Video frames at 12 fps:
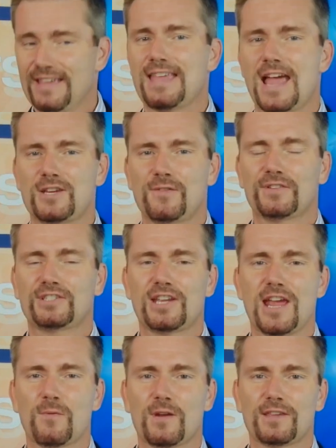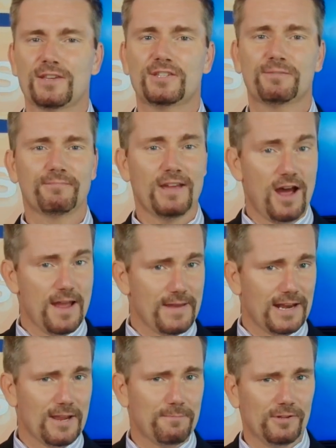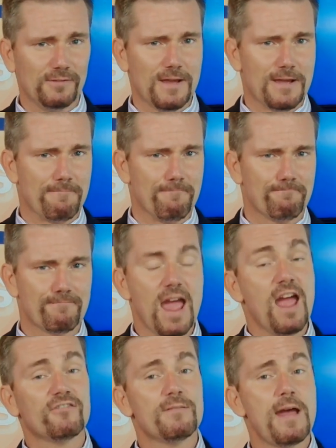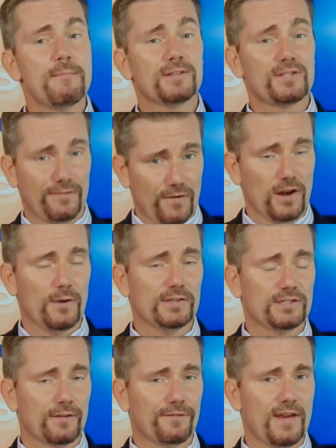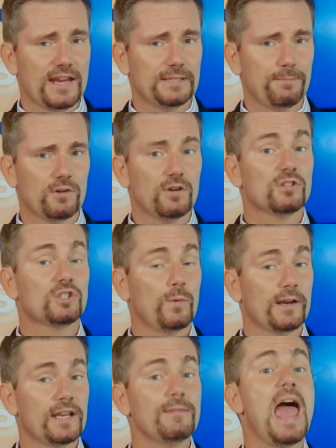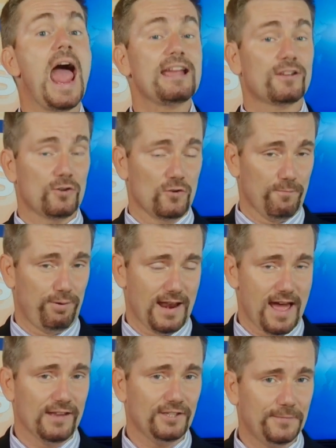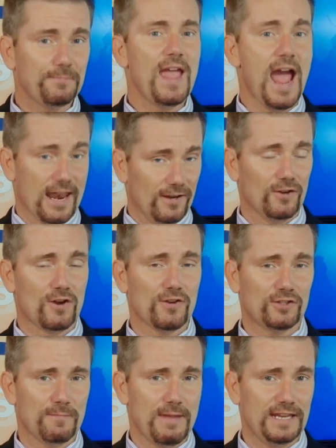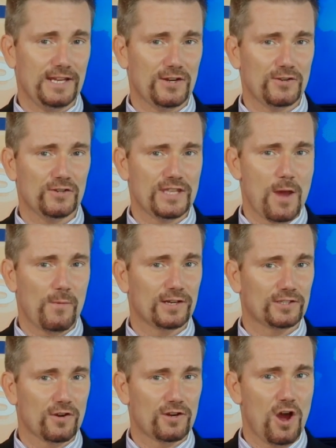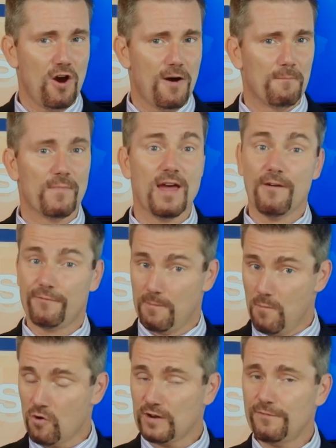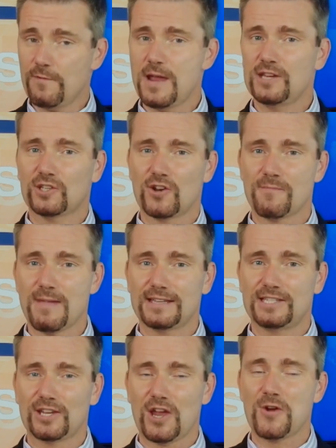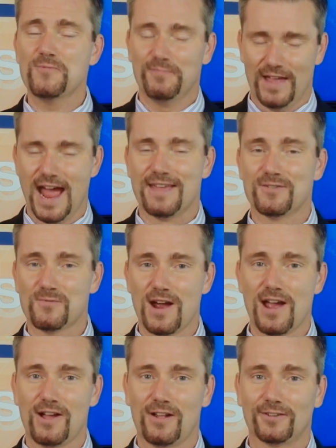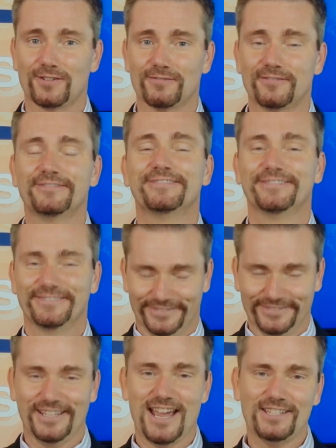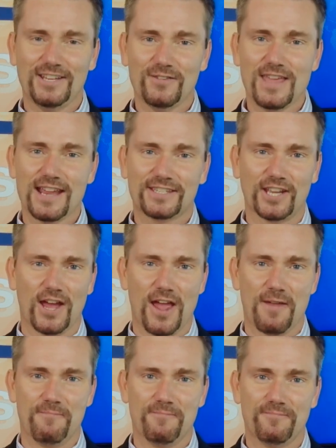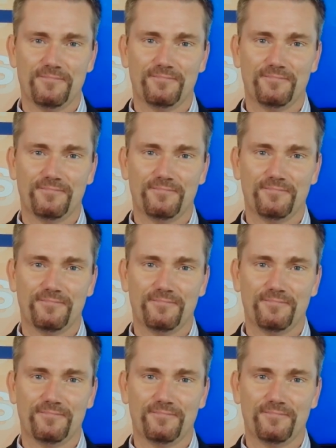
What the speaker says: Thank you for staying with us. I'm Elliot Bullman. Remember to follow us on Facebook, Twitter, and Google+, and log on to MexicoNewsNetwork.com for more information on Mexico and the world. Until next time.